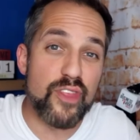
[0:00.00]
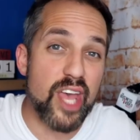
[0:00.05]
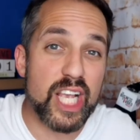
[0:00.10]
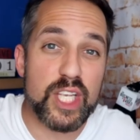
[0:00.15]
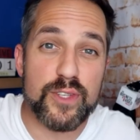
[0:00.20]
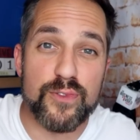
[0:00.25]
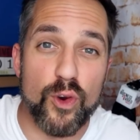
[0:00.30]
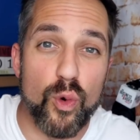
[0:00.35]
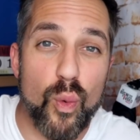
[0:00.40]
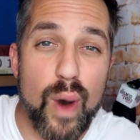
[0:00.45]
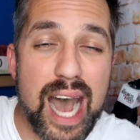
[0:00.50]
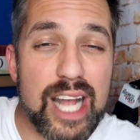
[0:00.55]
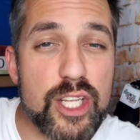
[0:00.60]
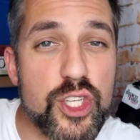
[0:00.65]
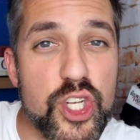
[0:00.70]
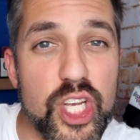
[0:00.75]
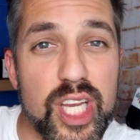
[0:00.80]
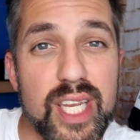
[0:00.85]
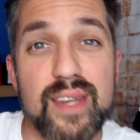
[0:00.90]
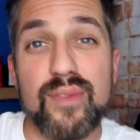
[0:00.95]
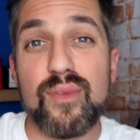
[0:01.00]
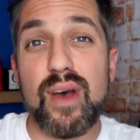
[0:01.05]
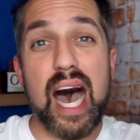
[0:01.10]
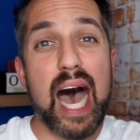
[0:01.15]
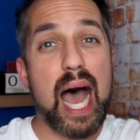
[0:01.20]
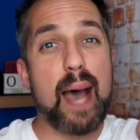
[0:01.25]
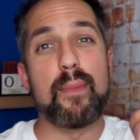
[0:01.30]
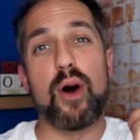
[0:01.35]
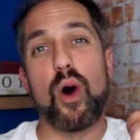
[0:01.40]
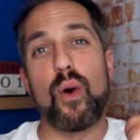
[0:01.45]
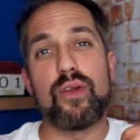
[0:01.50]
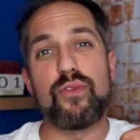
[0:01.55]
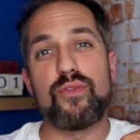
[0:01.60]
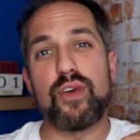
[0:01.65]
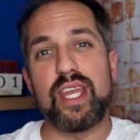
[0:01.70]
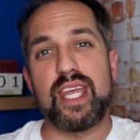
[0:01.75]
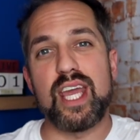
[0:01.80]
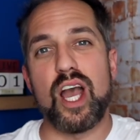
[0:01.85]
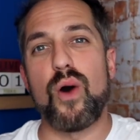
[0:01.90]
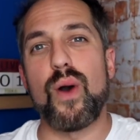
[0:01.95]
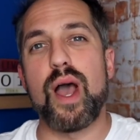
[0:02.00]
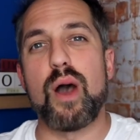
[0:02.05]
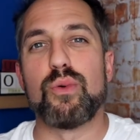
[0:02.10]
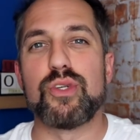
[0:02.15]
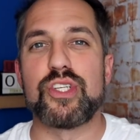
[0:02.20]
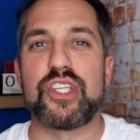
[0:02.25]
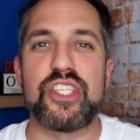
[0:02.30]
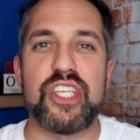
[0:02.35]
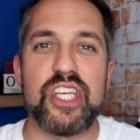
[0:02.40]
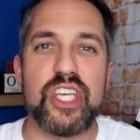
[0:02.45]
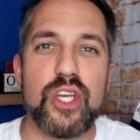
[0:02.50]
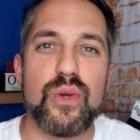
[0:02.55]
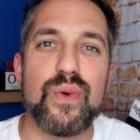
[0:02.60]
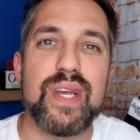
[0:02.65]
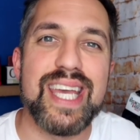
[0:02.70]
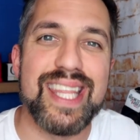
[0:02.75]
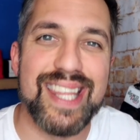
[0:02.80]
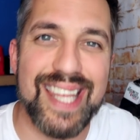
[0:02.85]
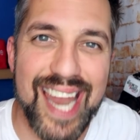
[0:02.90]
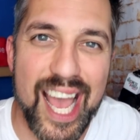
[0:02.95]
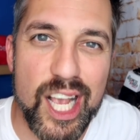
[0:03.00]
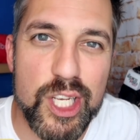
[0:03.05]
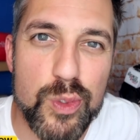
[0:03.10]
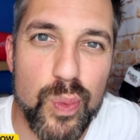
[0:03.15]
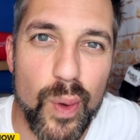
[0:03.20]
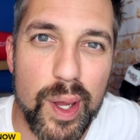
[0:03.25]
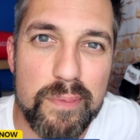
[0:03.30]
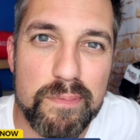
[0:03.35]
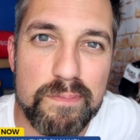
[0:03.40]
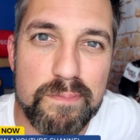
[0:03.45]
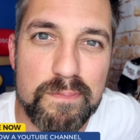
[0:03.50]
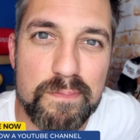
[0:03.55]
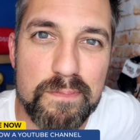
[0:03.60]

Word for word: Thanks for watching. I'm Owen Video, and we'll see you in the next one.